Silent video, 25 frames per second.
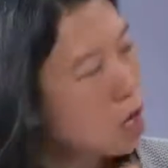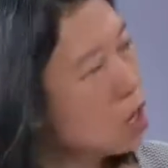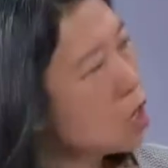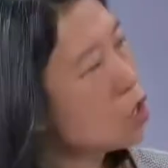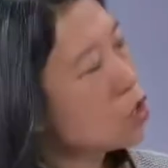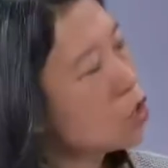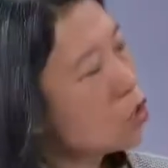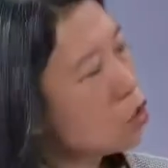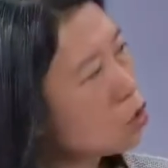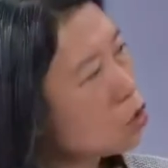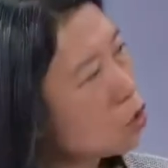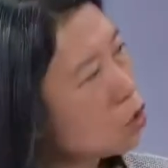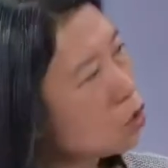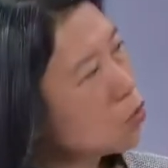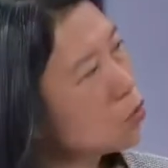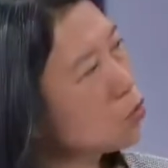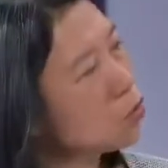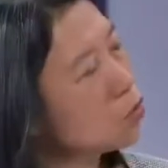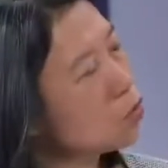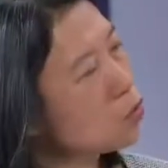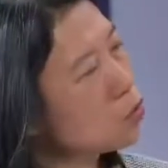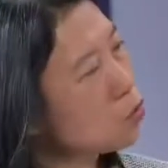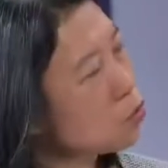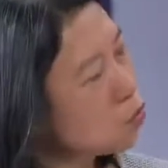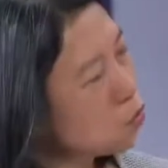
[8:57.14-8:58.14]
So
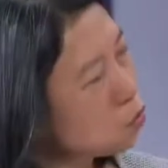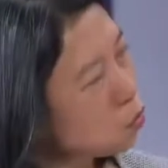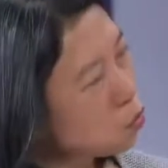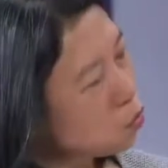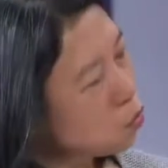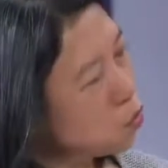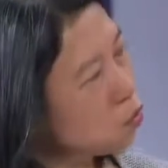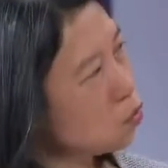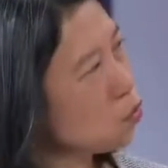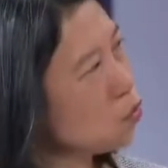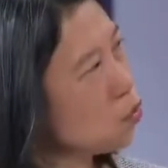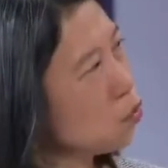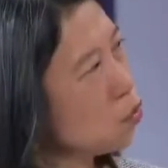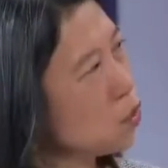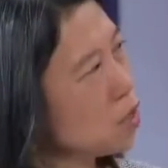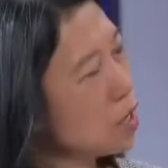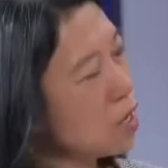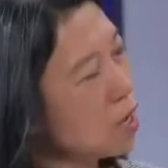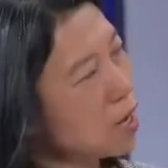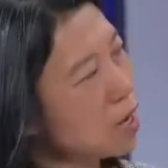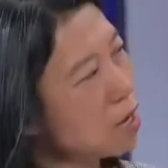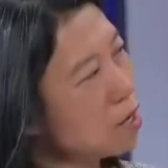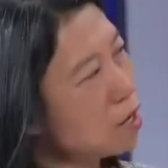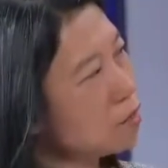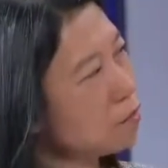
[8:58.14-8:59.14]
we
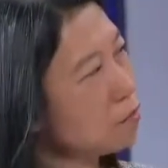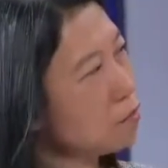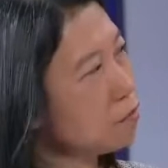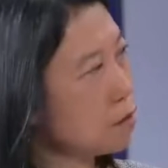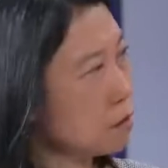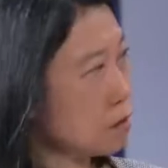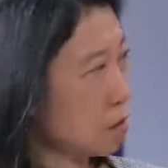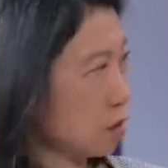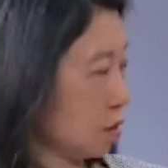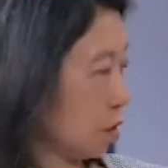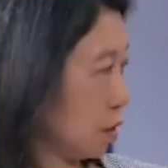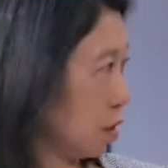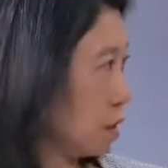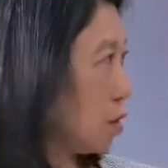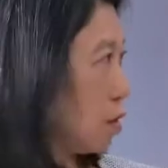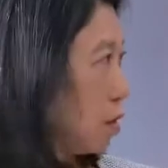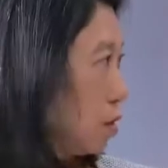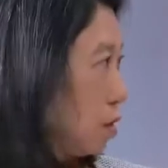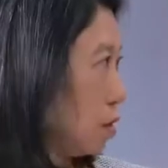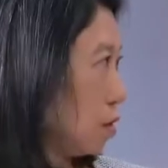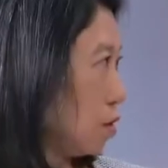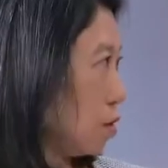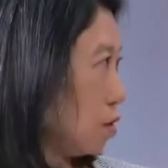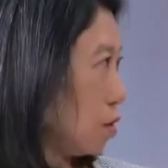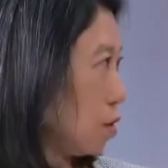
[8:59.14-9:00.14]
have
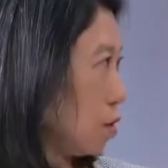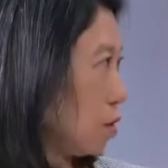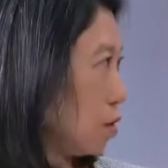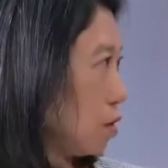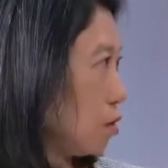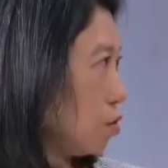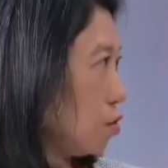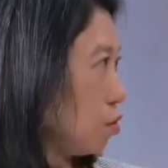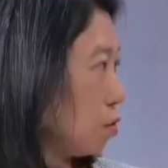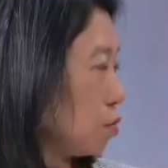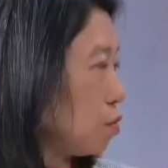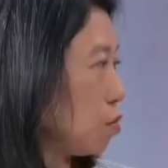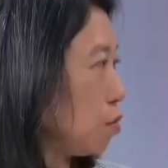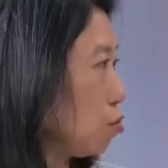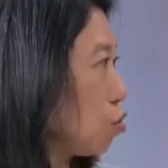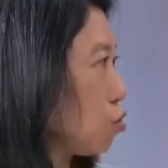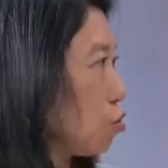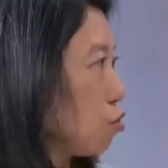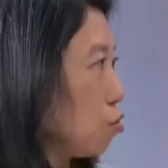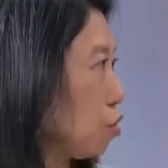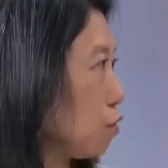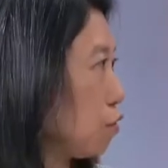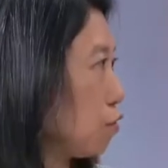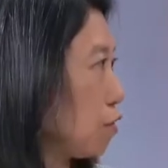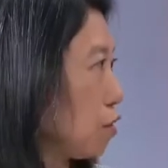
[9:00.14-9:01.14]
a mutual
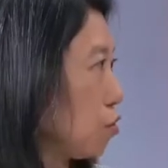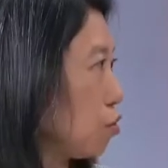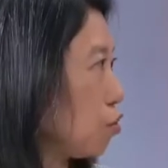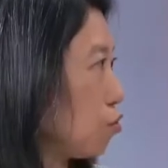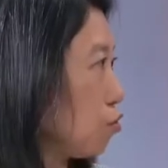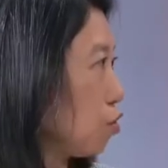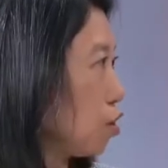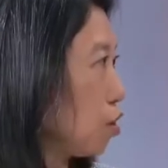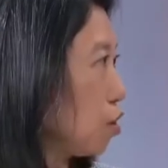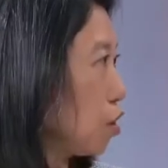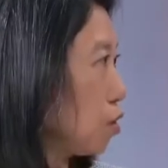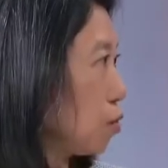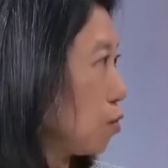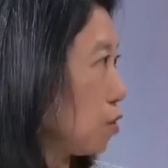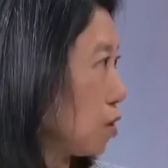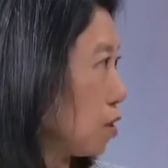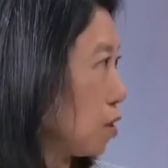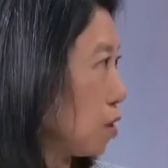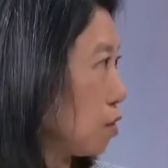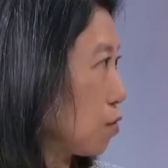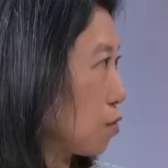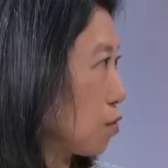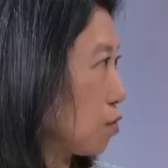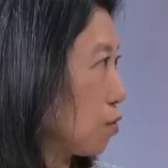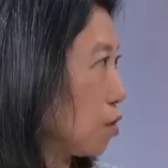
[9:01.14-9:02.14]
defense treaty with
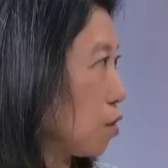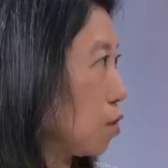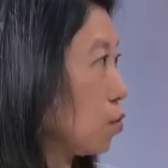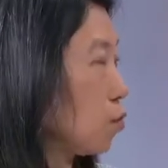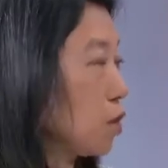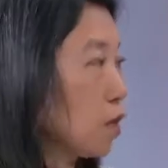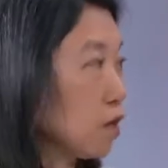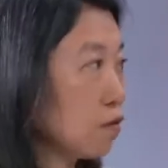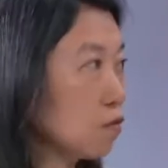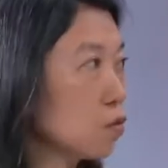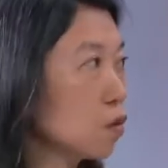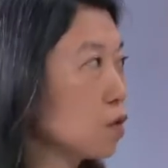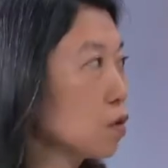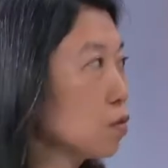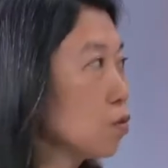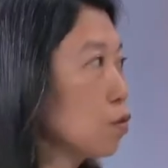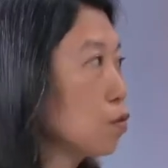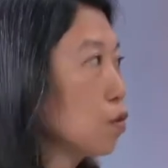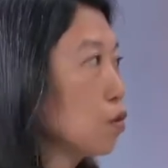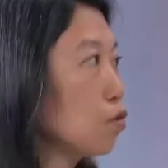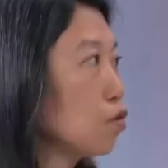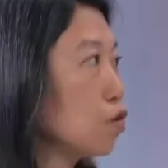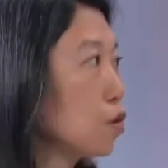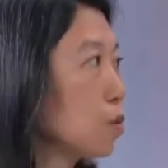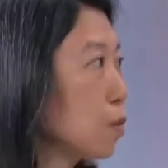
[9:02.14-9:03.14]
South Korea. We have one
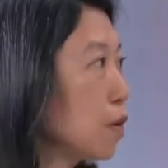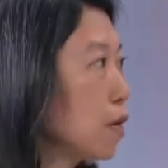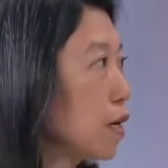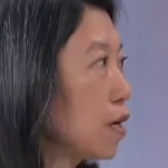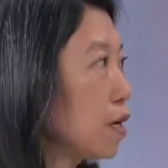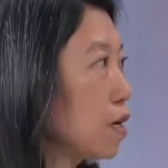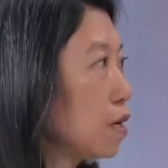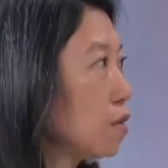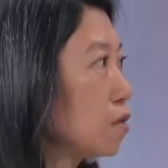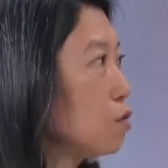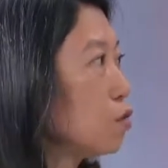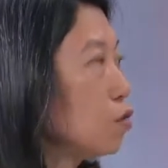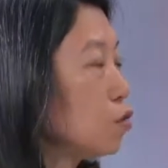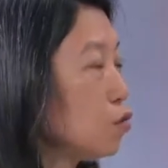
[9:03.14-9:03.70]
with Japan.